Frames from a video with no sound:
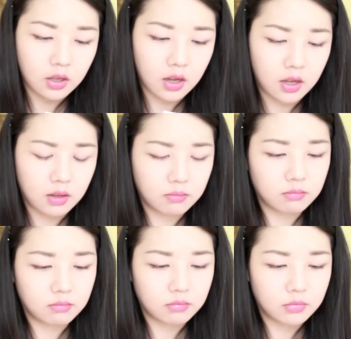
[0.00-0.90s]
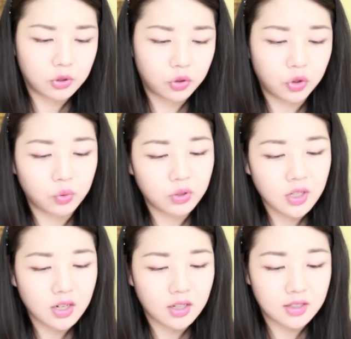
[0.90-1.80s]
To use
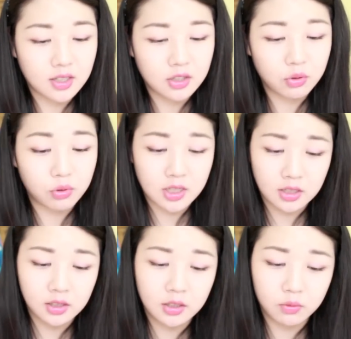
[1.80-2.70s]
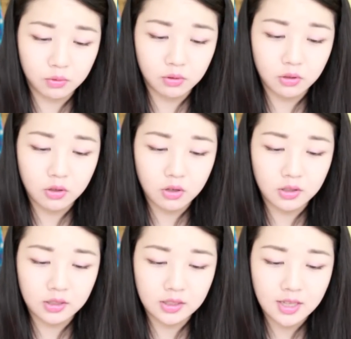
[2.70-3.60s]
it, it says to gently roll
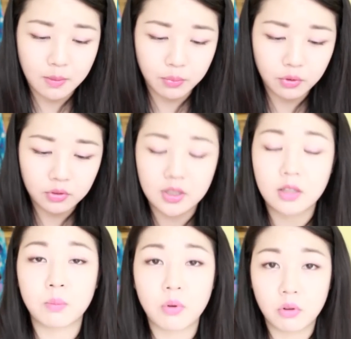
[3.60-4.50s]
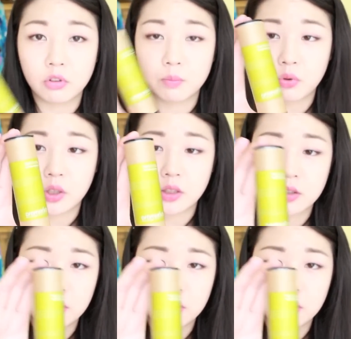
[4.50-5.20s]
on the temples and pulse points.